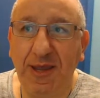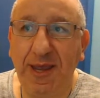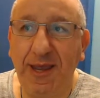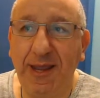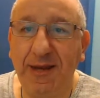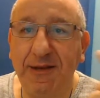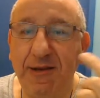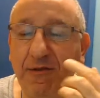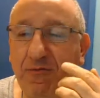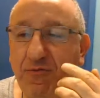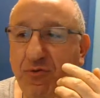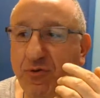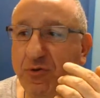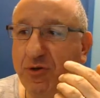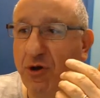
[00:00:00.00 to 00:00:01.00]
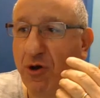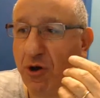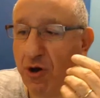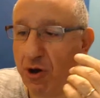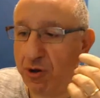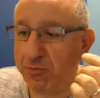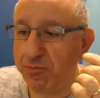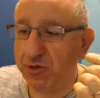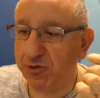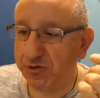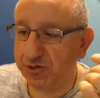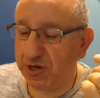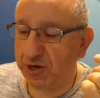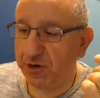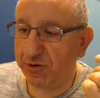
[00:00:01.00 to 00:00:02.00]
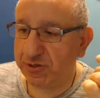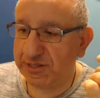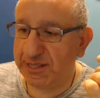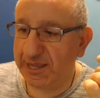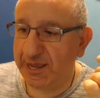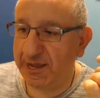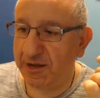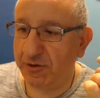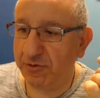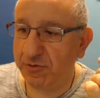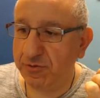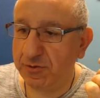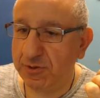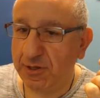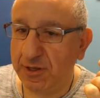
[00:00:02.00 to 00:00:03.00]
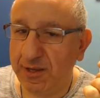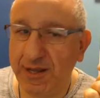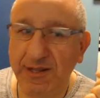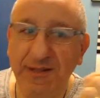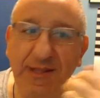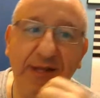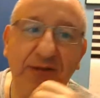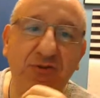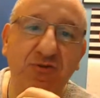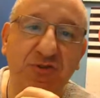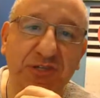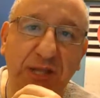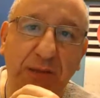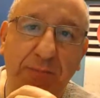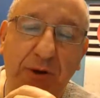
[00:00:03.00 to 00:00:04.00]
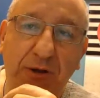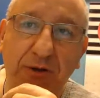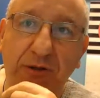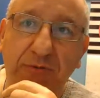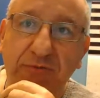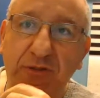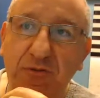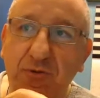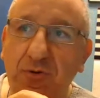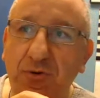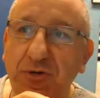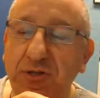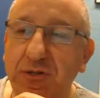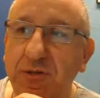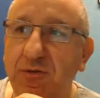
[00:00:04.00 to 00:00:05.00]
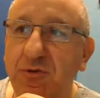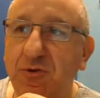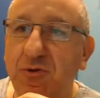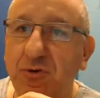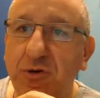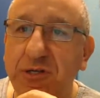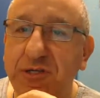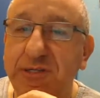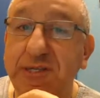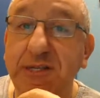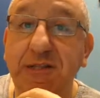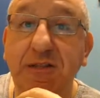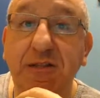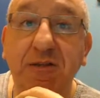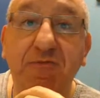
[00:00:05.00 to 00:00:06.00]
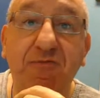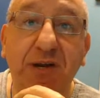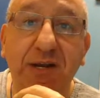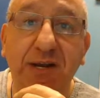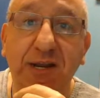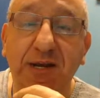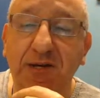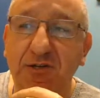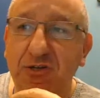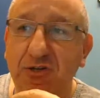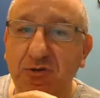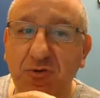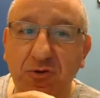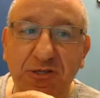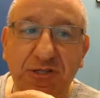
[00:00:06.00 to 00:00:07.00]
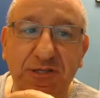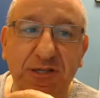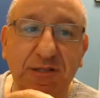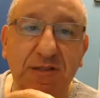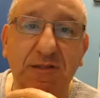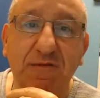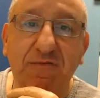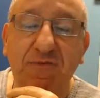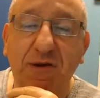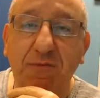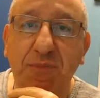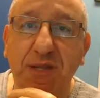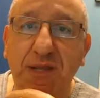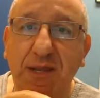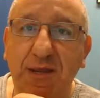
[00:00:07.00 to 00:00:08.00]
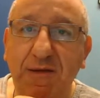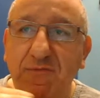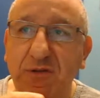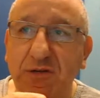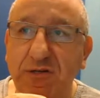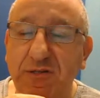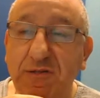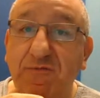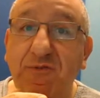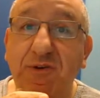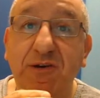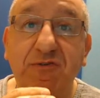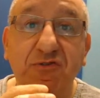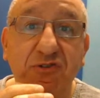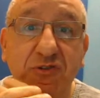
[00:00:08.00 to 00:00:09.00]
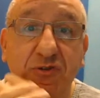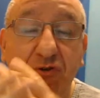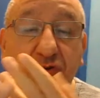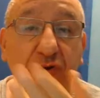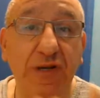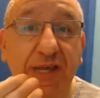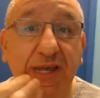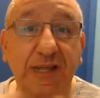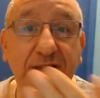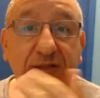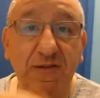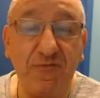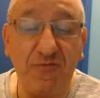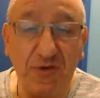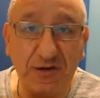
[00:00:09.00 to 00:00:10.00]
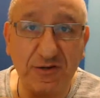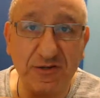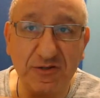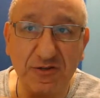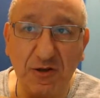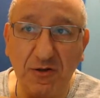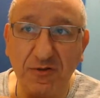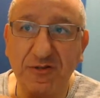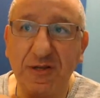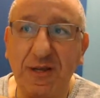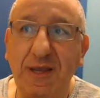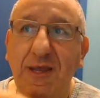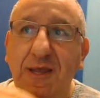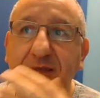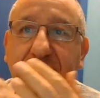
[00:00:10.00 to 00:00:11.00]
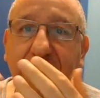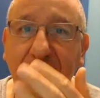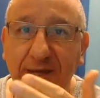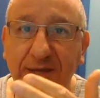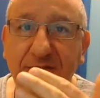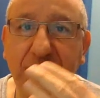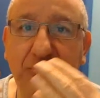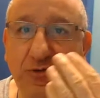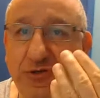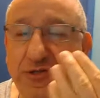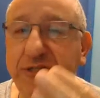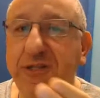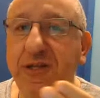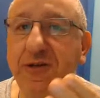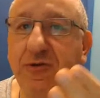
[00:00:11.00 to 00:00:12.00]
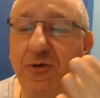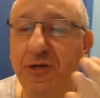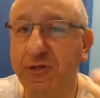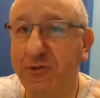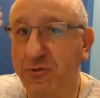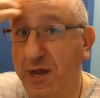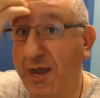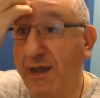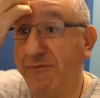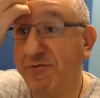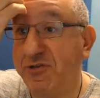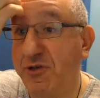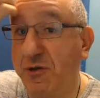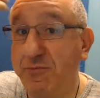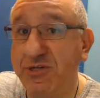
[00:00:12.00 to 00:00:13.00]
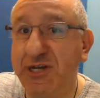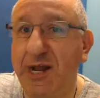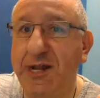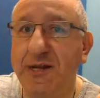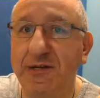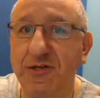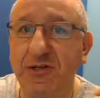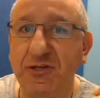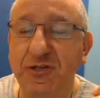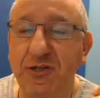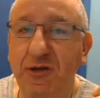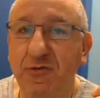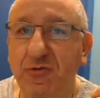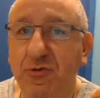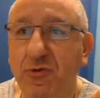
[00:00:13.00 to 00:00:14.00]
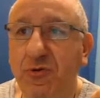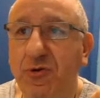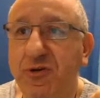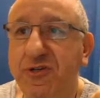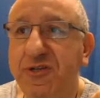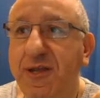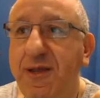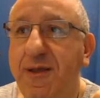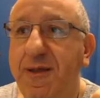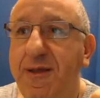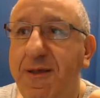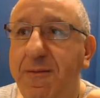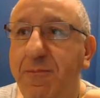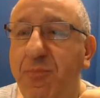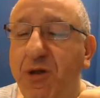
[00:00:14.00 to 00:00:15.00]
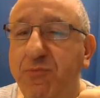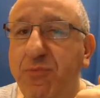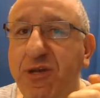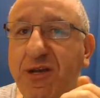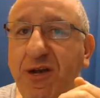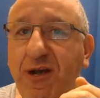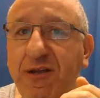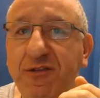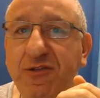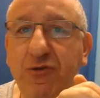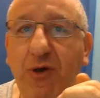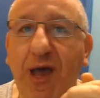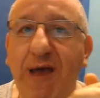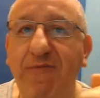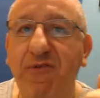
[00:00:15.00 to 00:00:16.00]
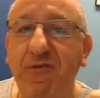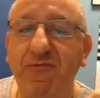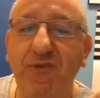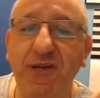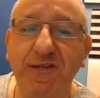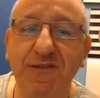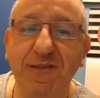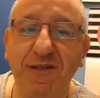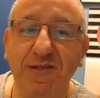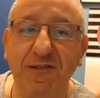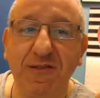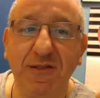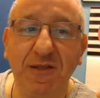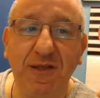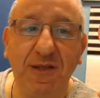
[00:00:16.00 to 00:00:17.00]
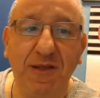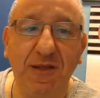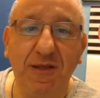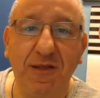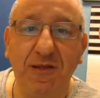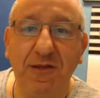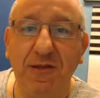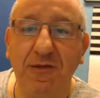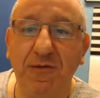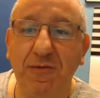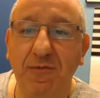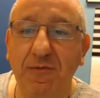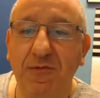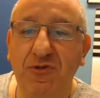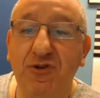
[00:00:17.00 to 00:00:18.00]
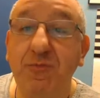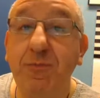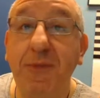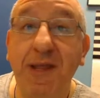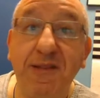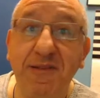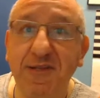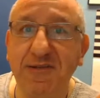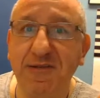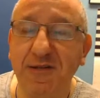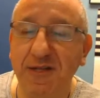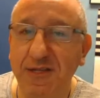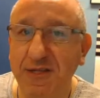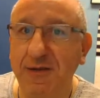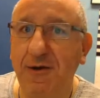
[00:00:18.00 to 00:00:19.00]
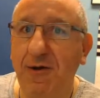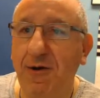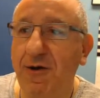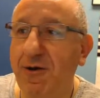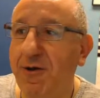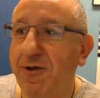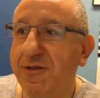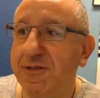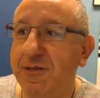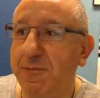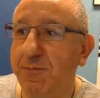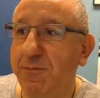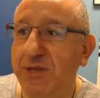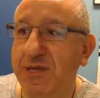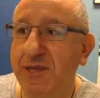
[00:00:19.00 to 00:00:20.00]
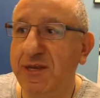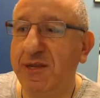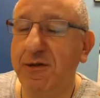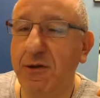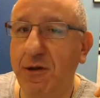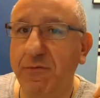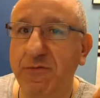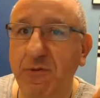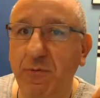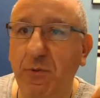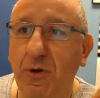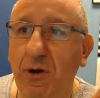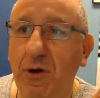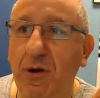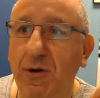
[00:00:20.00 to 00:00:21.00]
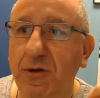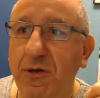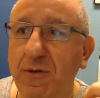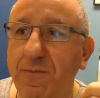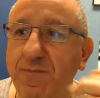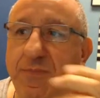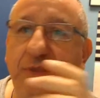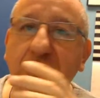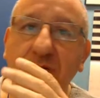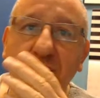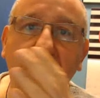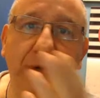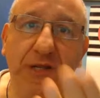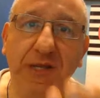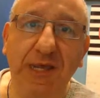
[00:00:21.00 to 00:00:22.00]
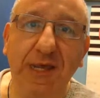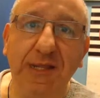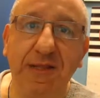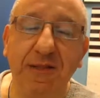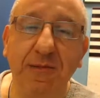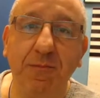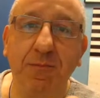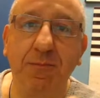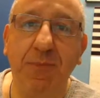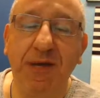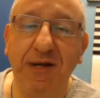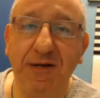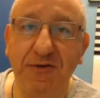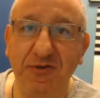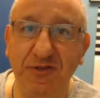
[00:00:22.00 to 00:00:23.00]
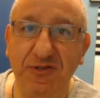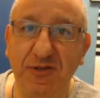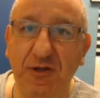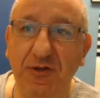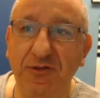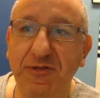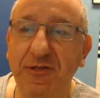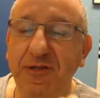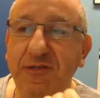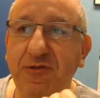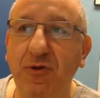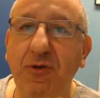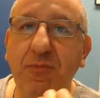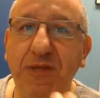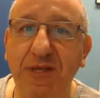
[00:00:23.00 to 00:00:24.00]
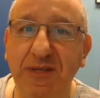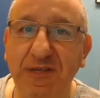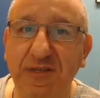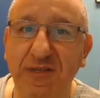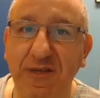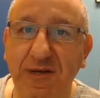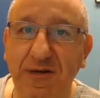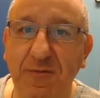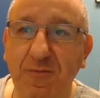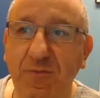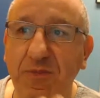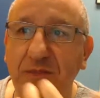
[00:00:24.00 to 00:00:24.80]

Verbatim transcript: And if you calm your dog down and then you step out of the door, you're going to see different energy. You're going to see different behavior, different, re- you're going to get different results. Yes, you're still going to have some challenges outdoors, but because you have invested tremendously on the beginning of the walk, you're going to get better results. It's going to be easier.